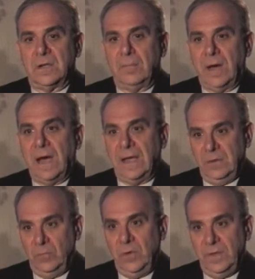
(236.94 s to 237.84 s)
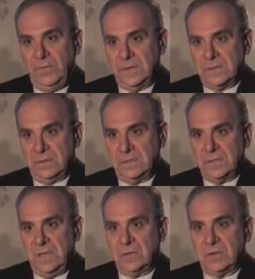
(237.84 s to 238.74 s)
combine with
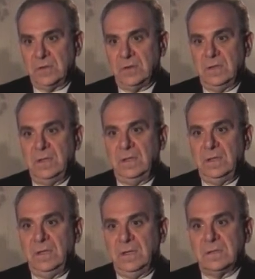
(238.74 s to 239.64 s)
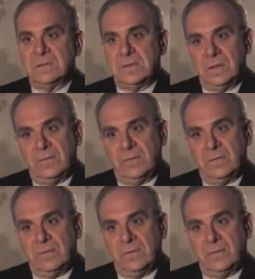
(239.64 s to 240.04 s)
visualization is